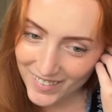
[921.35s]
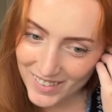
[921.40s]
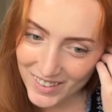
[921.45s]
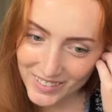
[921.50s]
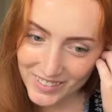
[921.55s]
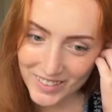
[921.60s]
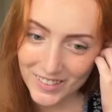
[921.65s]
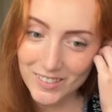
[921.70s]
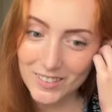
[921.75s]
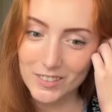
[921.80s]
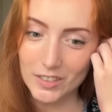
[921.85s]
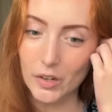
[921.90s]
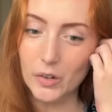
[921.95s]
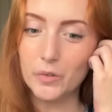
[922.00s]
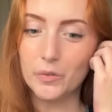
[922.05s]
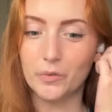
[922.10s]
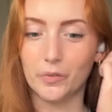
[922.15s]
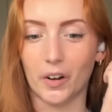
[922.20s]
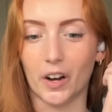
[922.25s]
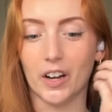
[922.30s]
this is so
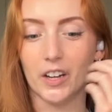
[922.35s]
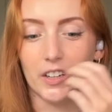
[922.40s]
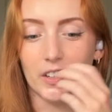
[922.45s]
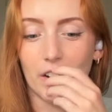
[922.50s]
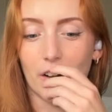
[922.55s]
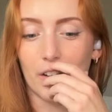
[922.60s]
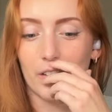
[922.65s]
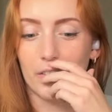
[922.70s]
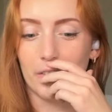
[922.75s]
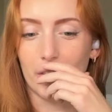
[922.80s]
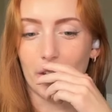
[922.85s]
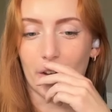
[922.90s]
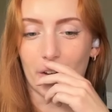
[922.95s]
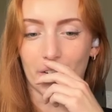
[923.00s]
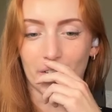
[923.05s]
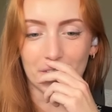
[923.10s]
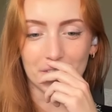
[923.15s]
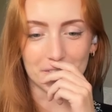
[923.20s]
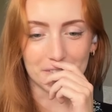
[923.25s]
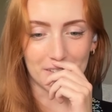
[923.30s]
fun
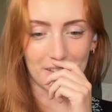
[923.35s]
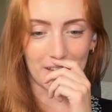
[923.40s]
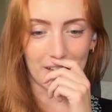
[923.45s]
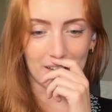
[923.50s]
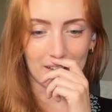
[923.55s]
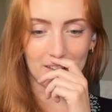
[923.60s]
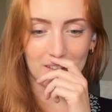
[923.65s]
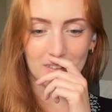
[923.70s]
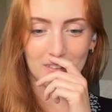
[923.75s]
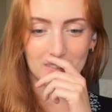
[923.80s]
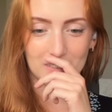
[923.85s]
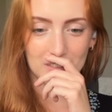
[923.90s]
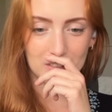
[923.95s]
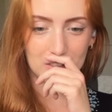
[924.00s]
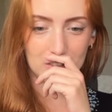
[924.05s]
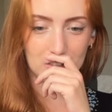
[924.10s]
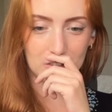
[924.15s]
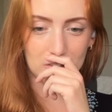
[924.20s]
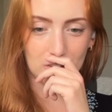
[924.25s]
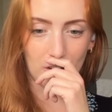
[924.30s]
though. Like, this is
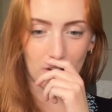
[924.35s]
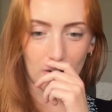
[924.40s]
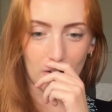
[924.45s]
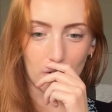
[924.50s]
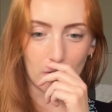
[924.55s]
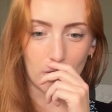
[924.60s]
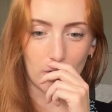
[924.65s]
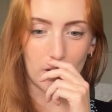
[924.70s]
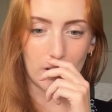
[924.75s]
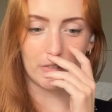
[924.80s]
so